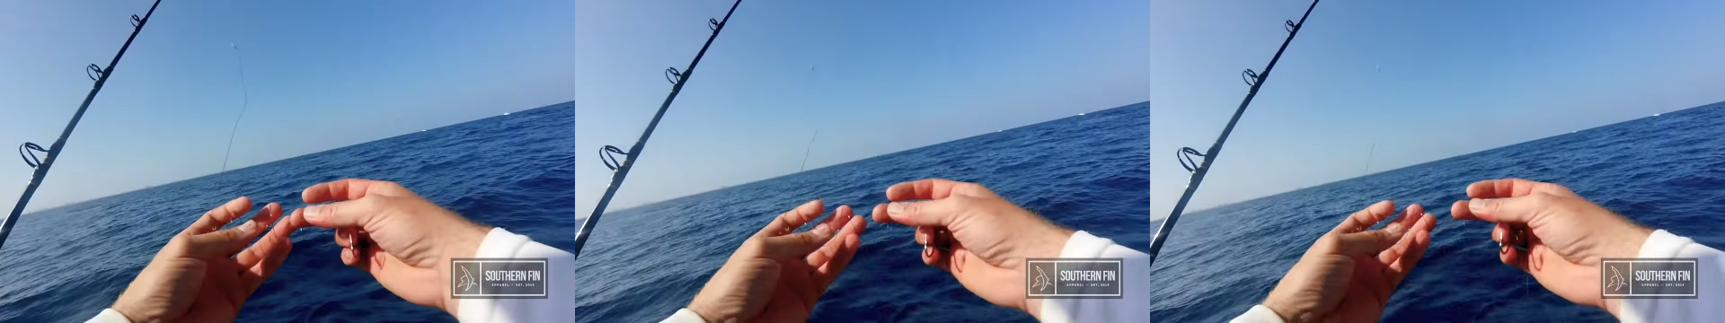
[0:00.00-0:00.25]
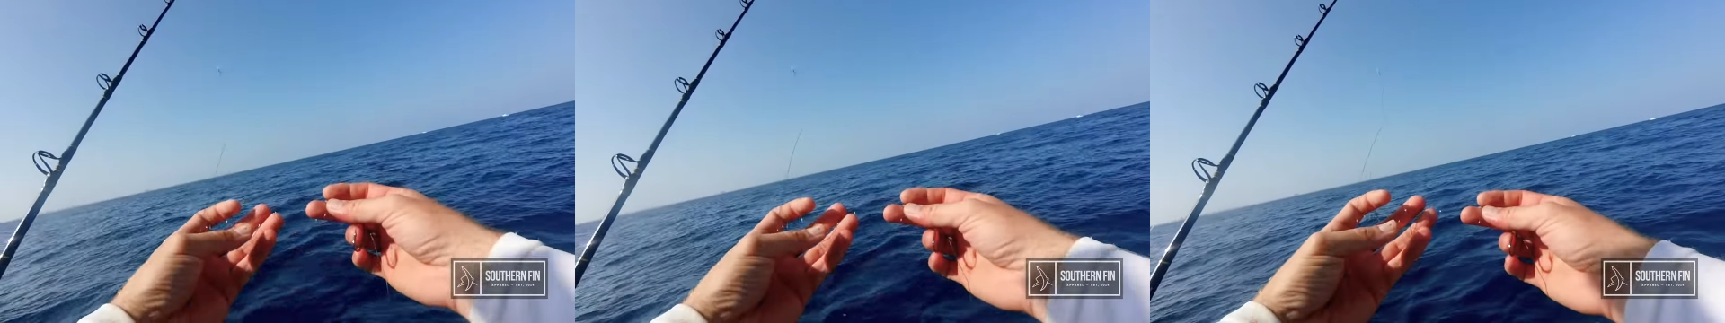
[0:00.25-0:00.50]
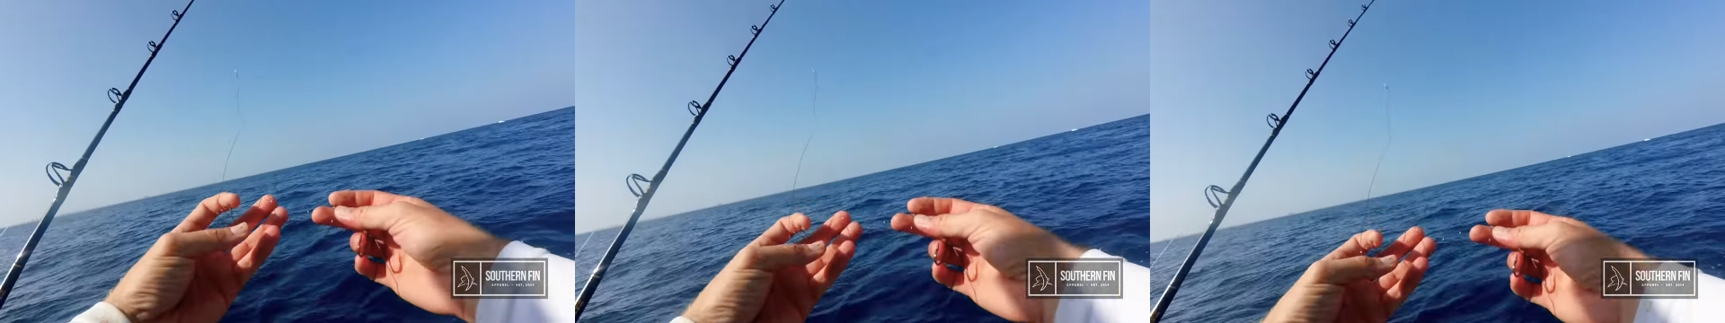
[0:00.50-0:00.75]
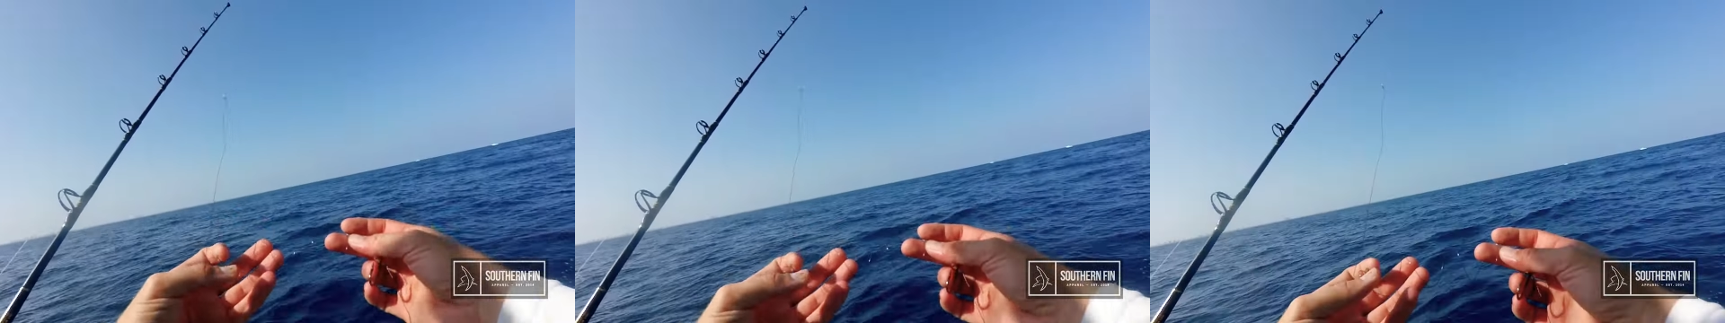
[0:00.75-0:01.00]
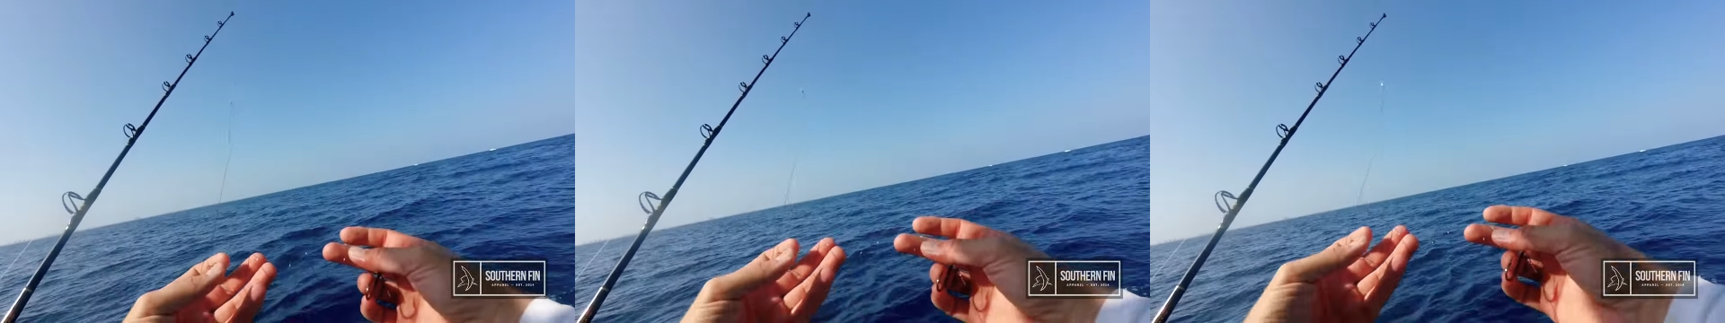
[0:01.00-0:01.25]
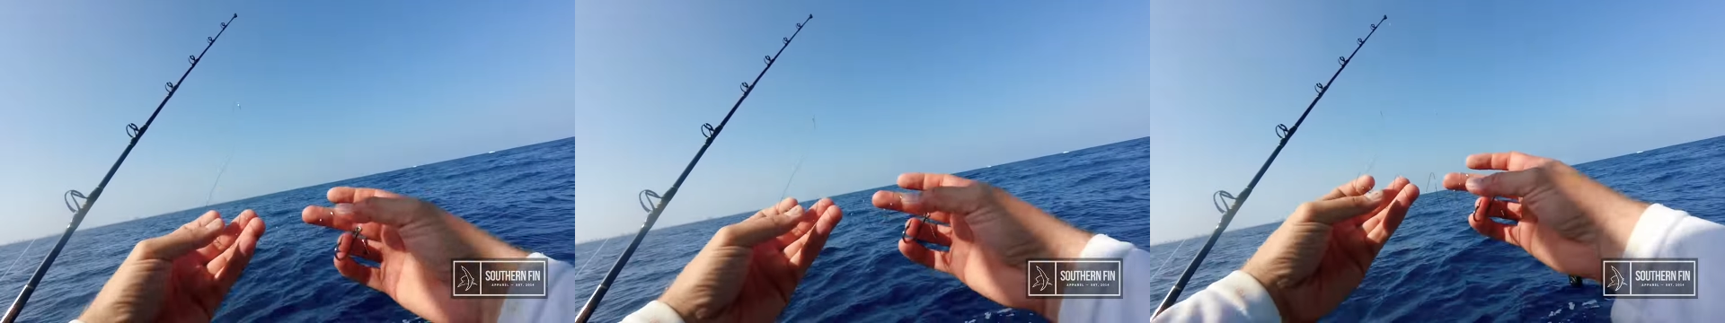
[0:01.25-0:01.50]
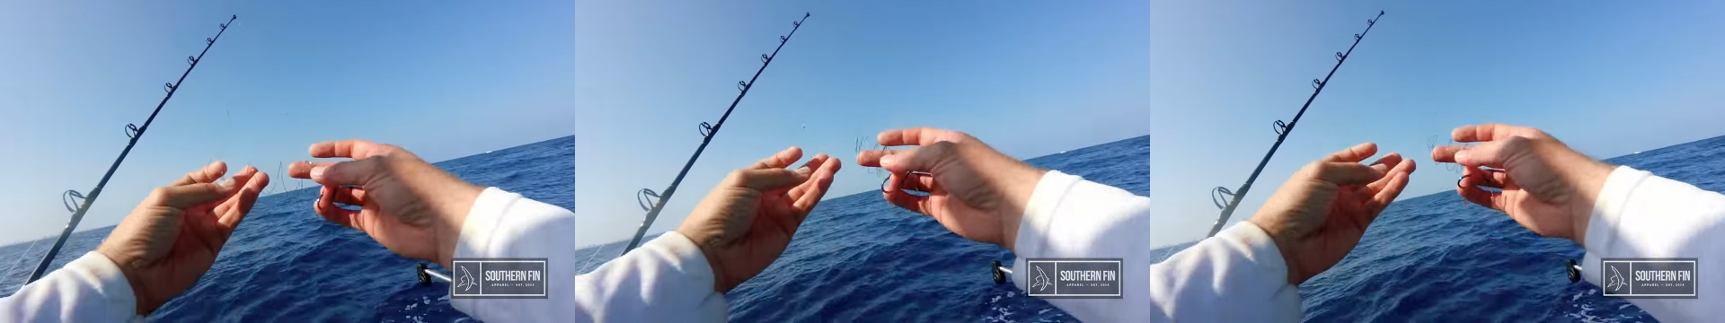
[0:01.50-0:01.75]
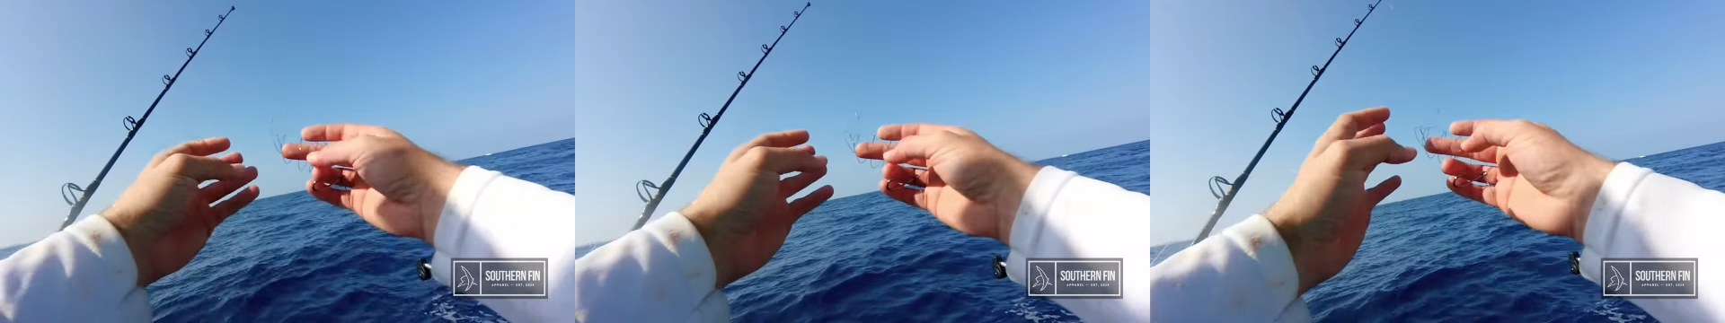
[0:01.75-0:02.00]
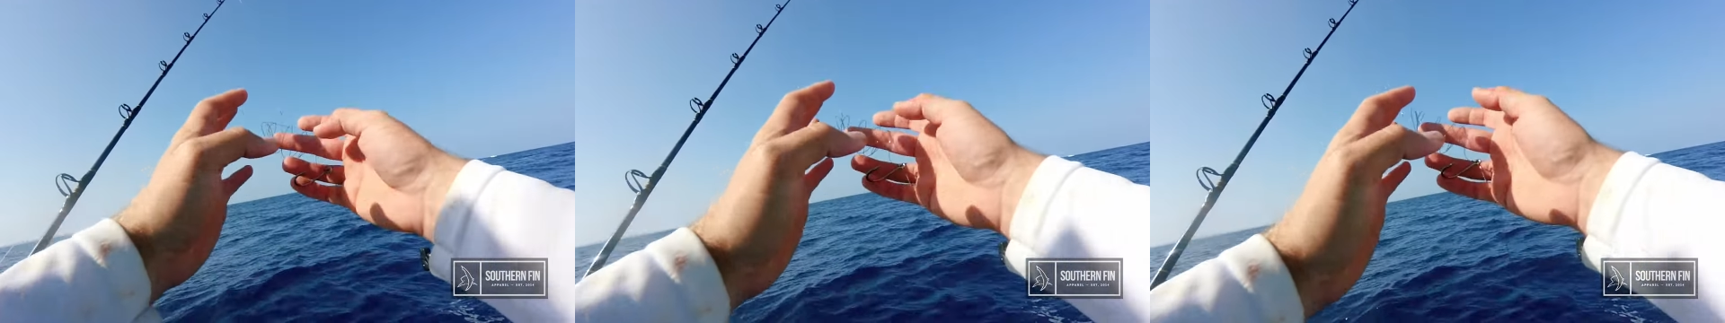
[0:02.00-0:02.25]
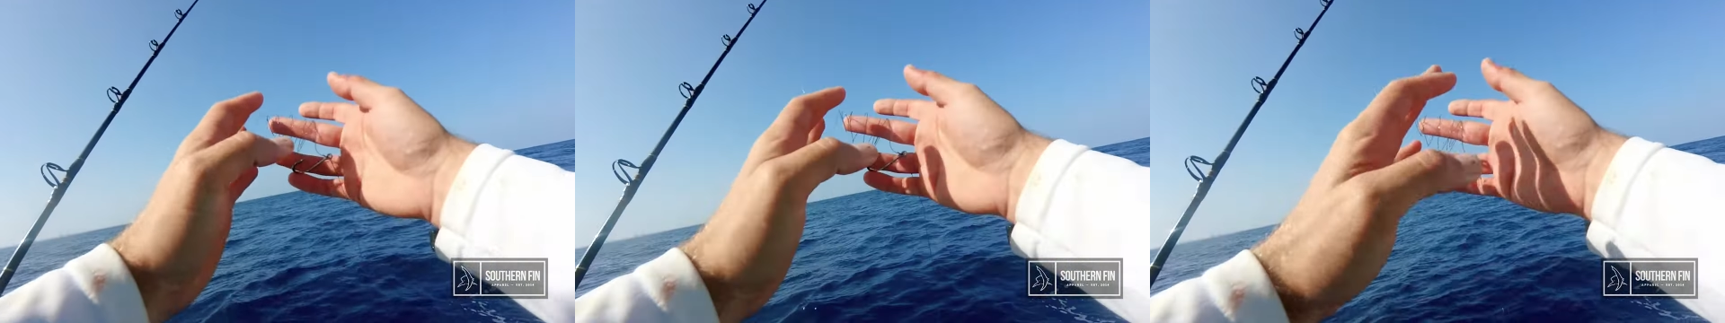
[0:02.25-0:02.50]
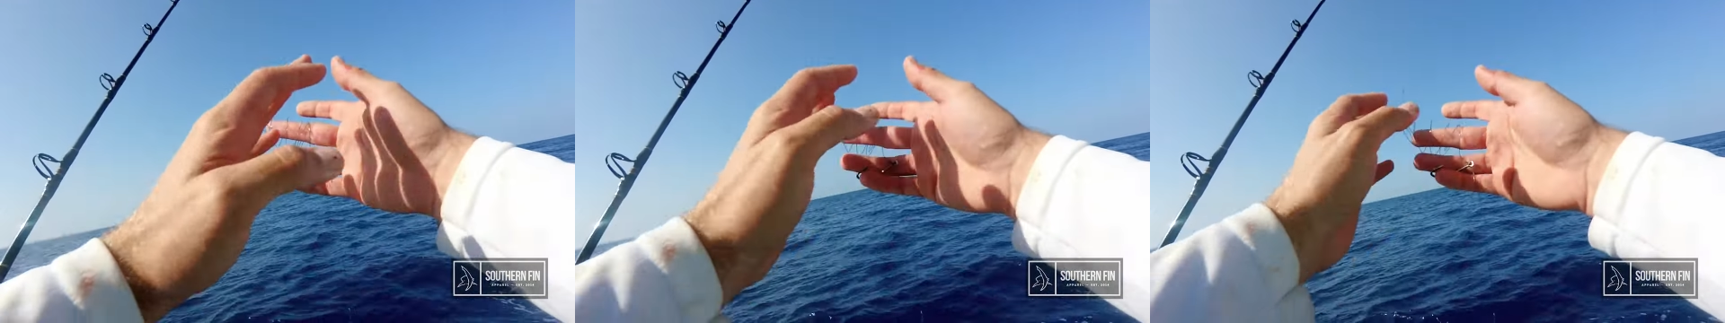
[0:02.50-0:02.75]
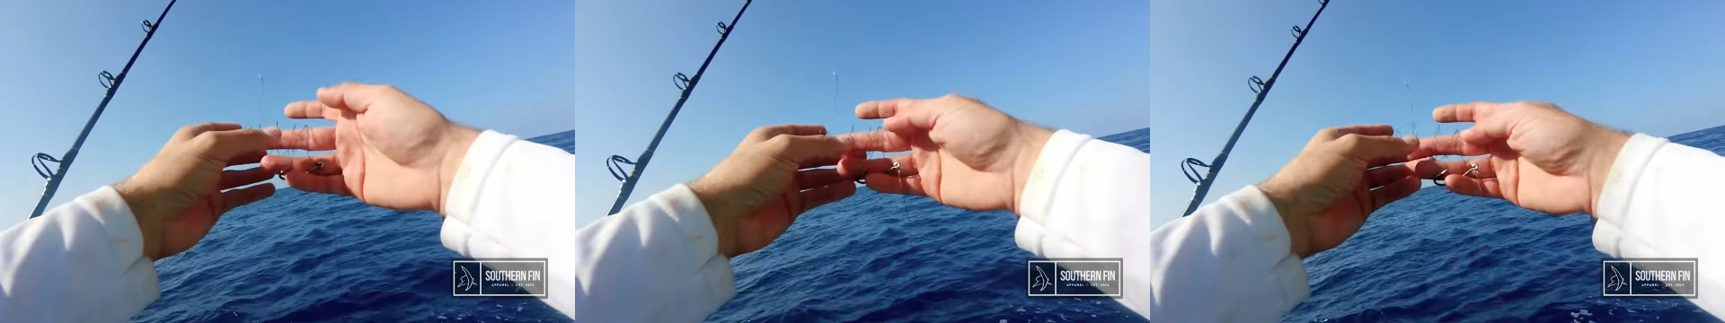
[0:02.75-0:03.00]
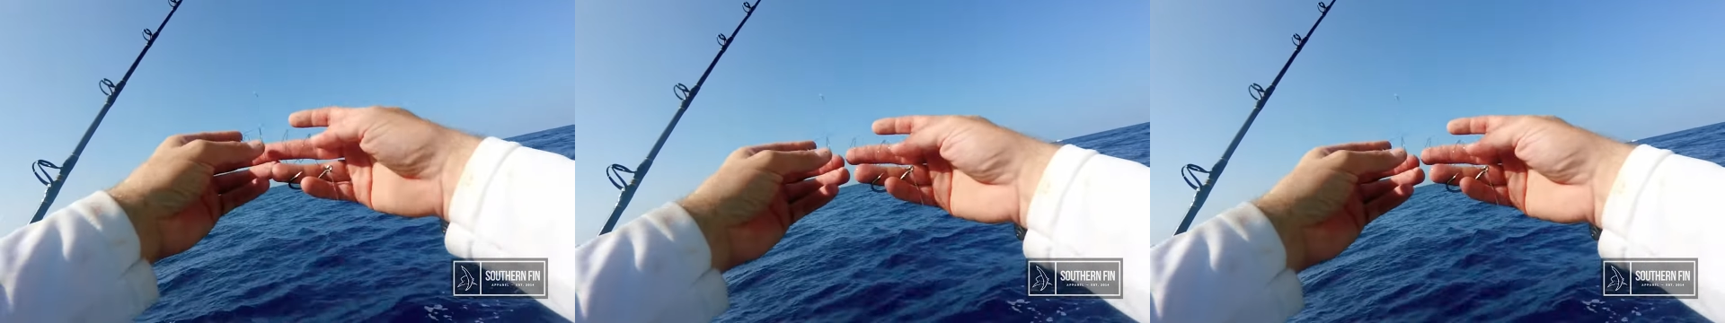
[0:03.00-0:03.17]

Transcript: No face is visible, so there are no lips to read.